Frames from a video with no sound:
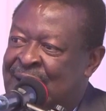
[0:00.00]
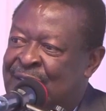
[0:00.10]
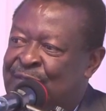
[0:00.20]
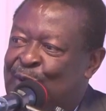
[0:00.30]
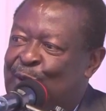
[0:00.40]

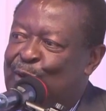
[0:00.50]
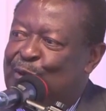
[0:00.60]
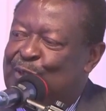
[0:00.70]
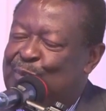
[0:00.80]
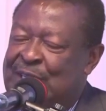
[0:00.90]
have
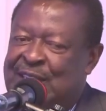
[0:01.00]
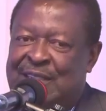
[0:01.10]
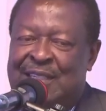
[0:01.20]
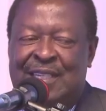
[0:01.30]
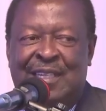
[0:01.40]
always
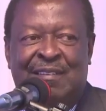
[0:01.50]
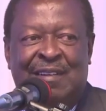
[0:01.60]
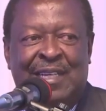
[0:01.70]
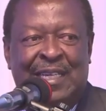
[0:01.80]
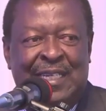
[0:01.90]
been
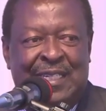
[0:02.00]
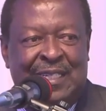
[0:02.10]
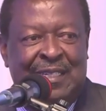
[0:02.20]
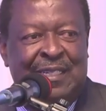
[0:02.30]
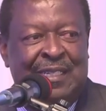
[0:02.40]

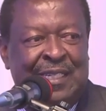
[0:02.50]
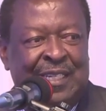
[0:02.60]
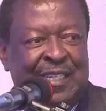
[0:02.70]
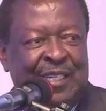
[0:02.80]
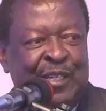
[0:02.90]
relegated
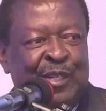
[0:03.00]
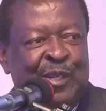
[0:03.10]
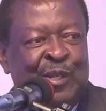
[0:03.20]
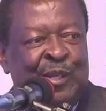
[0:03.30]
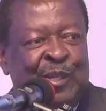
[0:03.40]

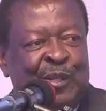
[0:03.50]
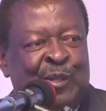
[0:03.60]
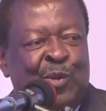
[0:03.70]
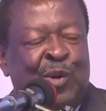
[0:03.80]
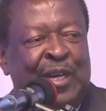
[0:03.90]

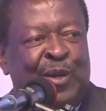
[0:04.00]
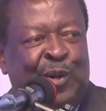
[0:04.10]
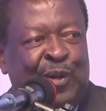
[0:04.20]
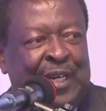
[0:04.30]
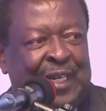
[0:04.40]
to one
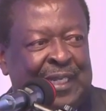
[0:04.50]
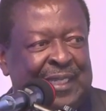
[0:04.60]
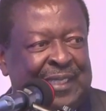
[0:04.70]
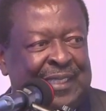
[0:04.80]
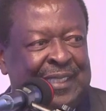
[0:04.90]
corner
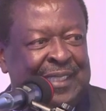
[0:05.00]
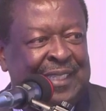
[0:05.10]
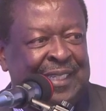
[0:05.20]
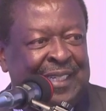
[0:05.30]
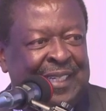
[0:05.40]

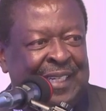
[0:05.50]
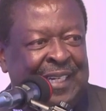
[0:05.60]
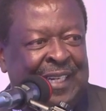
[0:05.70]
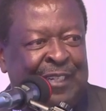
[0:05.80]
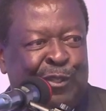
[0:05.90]

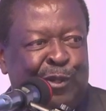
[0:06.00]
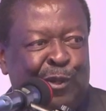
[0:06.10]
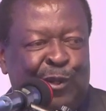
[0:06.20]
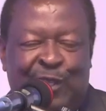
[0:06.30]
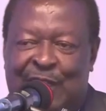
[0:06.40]
and
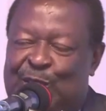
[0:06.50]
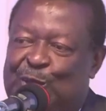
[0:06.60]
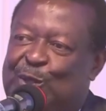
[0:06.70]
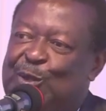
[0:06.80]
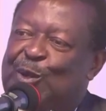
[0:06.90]
told that
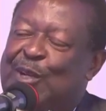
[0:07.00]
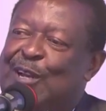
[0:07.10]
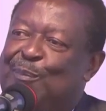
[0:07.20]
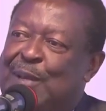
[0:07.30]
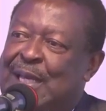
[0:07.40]
you should only
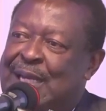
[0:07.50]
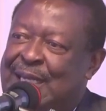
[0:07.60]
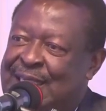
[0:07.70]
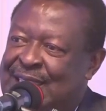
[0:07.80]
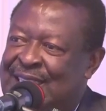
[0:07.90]

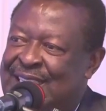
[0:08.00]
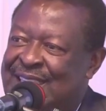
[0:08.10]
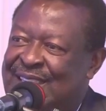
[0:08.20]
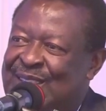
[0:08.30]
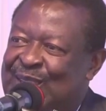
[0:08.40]
appear
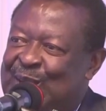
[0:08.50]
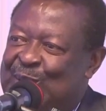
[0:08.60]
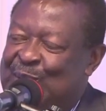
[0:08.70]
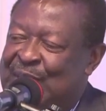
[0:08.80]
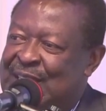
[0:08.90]

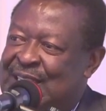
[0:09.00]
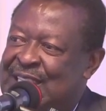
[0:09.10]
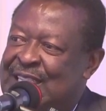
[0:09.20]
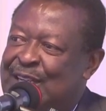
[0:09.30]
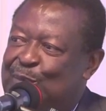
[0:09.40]
when there's a
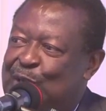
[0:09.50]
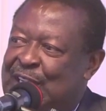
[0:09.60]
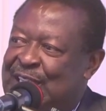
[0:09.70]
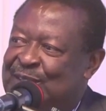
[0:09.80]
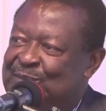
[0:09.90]

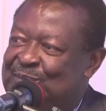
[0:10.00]
ceremony